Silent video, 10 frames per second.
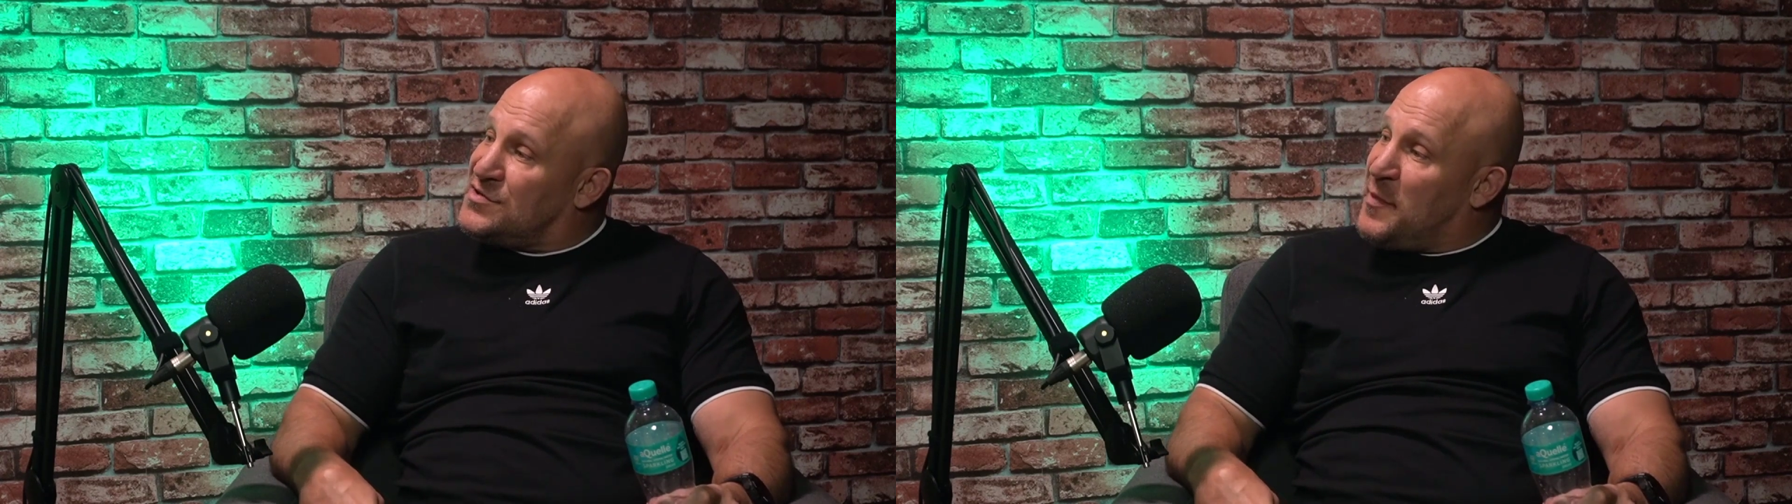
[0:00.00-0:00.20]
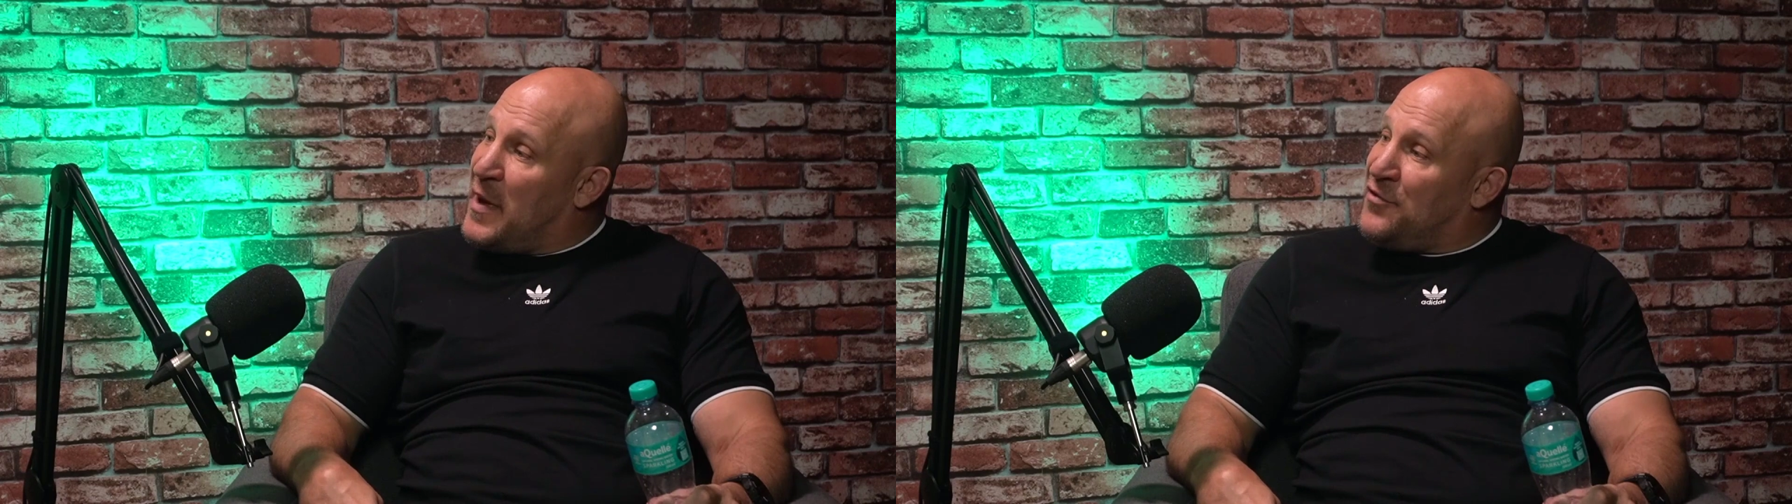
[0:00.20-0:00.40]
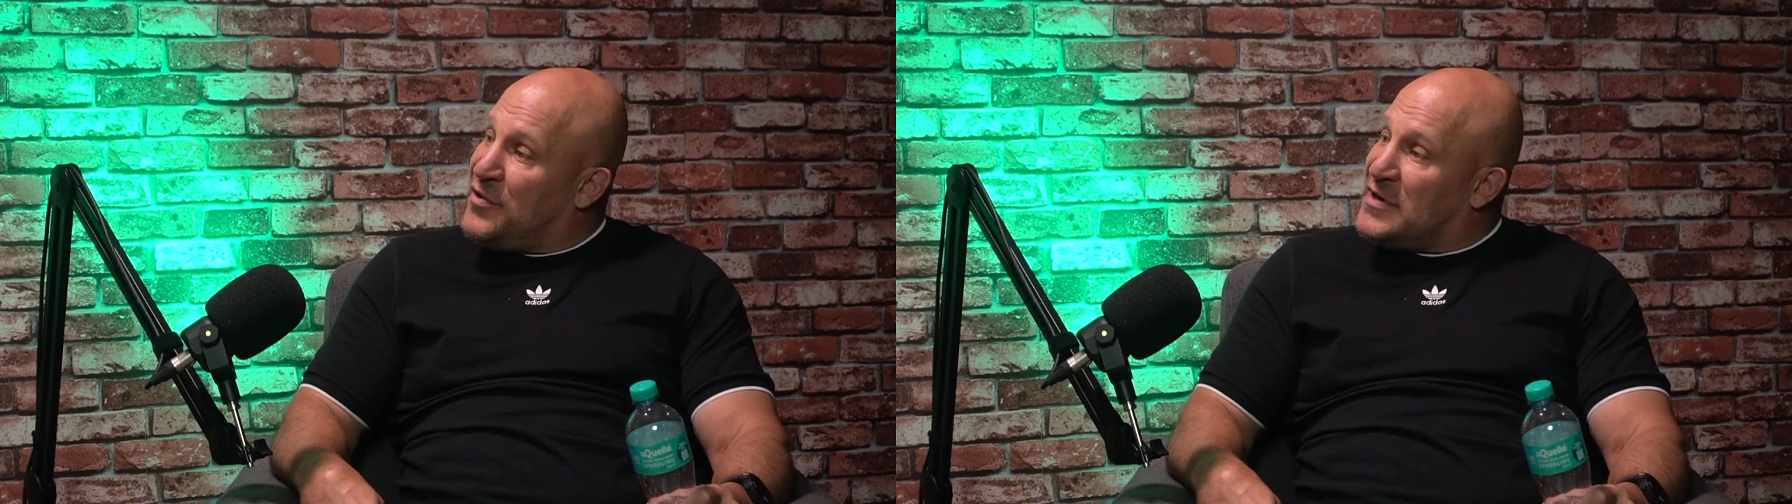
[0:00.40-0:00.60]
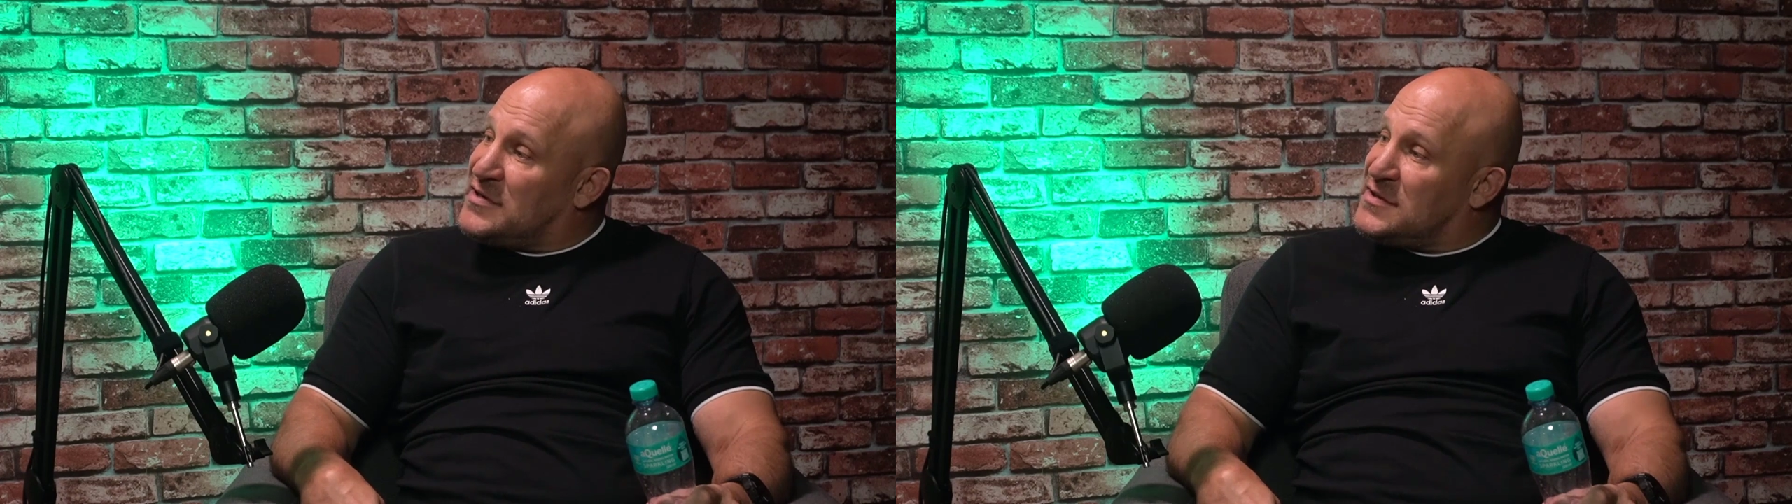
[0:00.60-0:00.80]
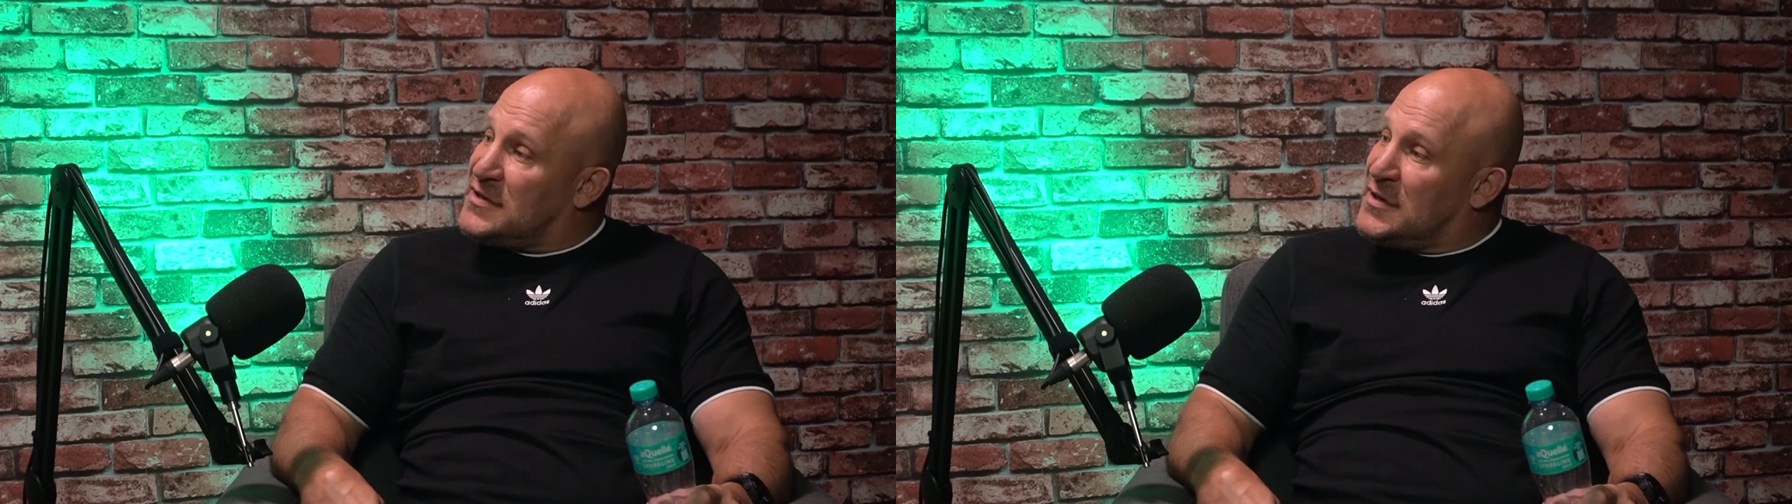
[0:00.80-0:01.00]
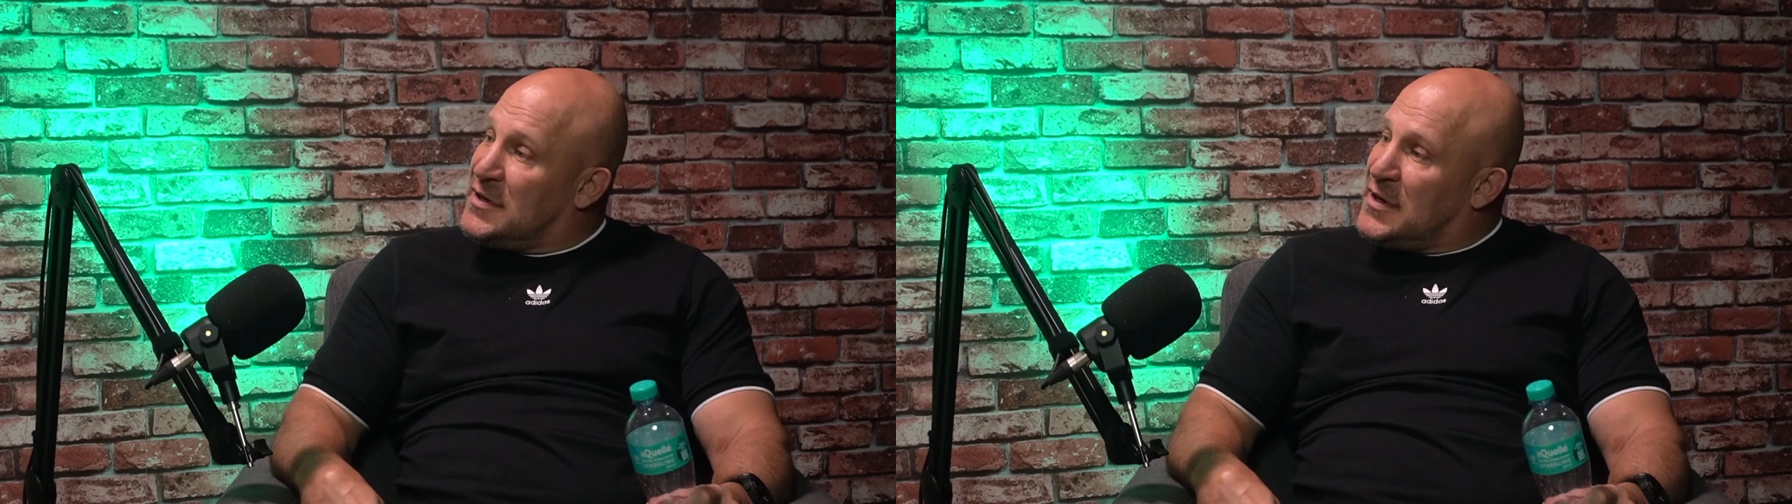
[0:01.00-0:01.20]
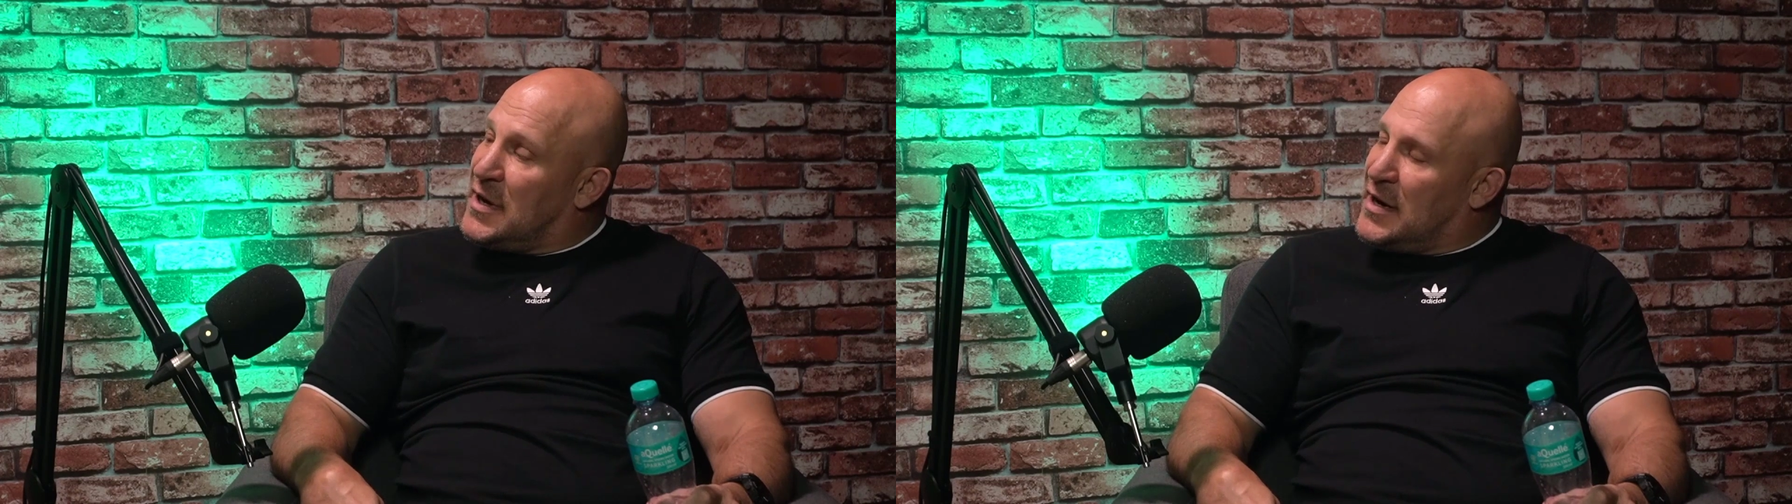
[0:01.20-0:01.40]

boundaries, and